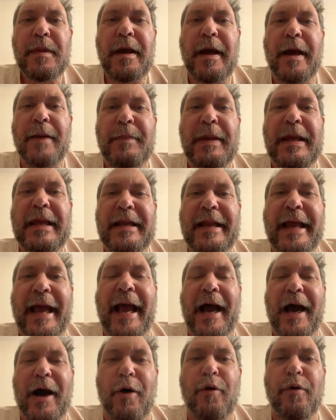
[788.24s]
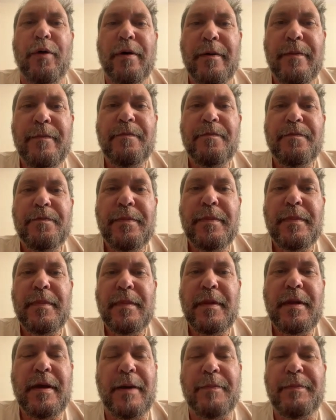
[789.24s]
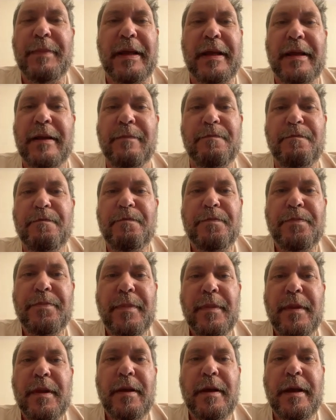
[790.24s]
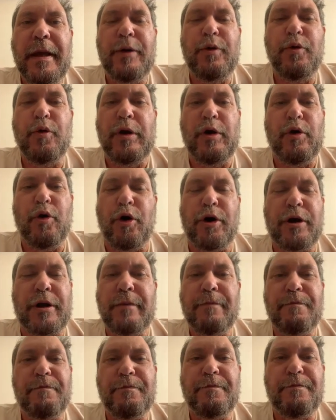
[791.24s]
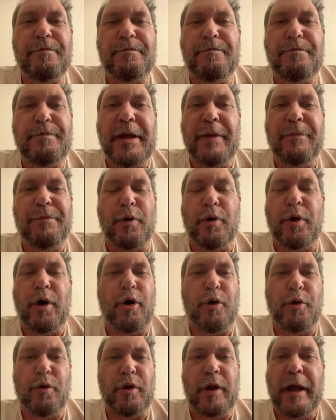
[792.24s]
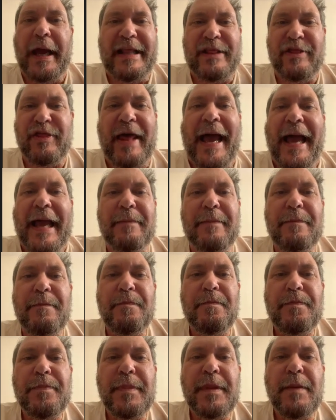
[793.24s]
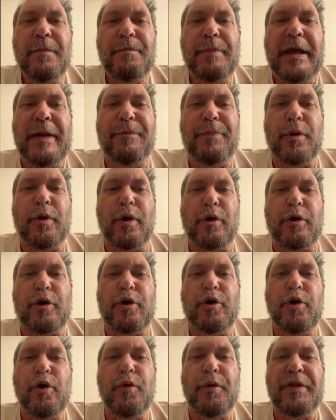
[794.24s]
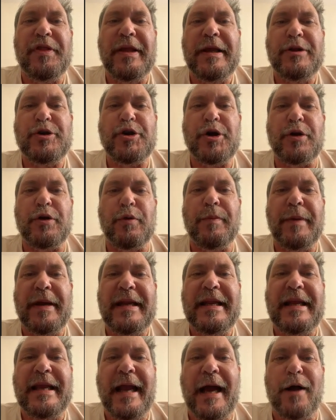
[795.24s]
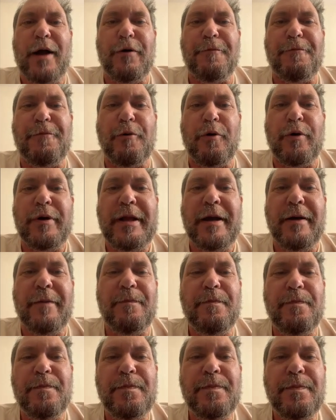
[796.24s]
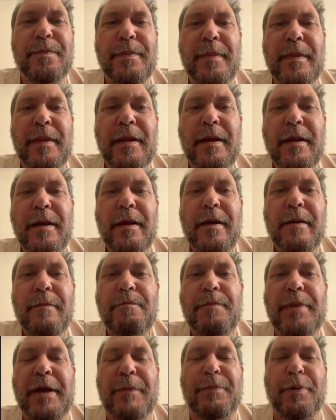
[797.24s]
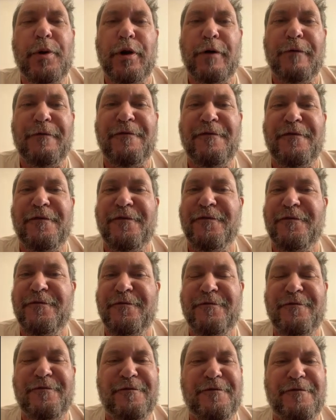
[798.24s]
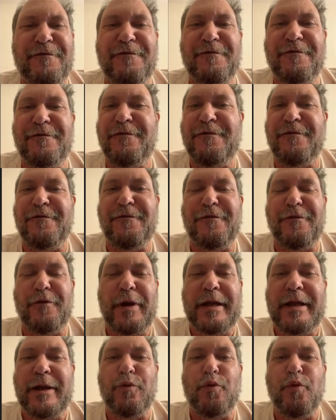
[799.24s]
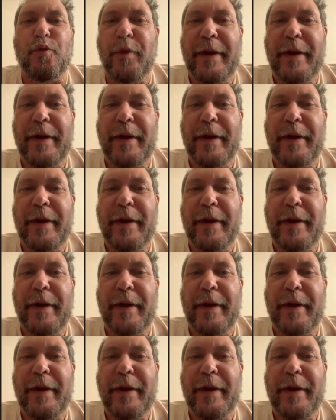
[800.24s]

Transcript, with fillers: I mean, now, I mean, in New York, people aren't like that. People are cool with each other. But in California, people are freaking